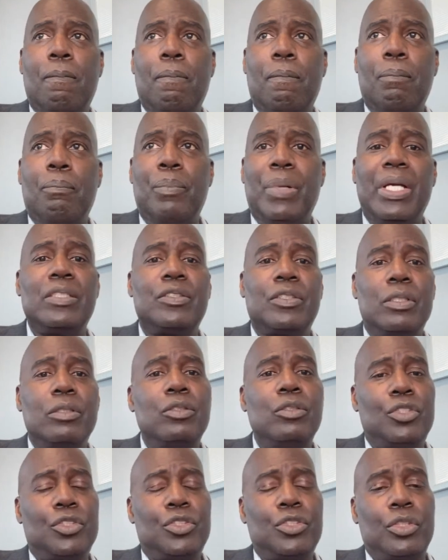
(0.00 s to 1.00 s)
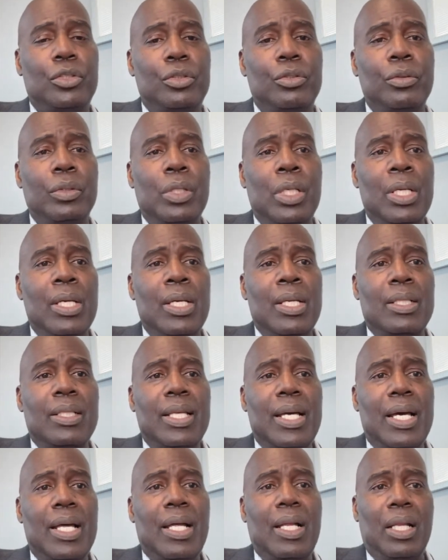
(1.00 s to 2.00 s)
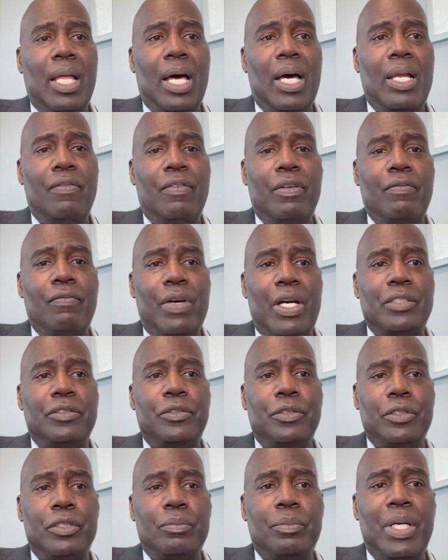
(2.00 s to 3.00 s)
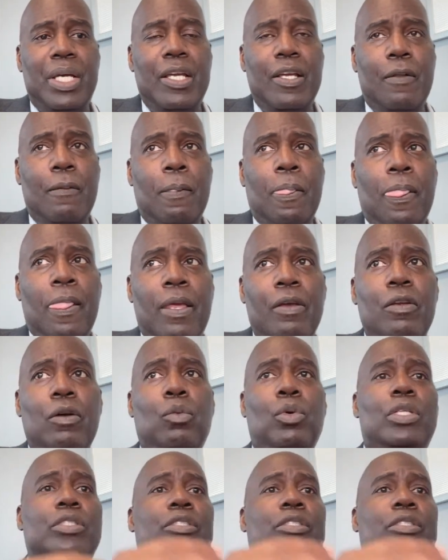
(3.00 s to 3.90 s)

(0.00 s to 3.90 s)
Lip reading: biggest concern that a lot of investors make. You know, where's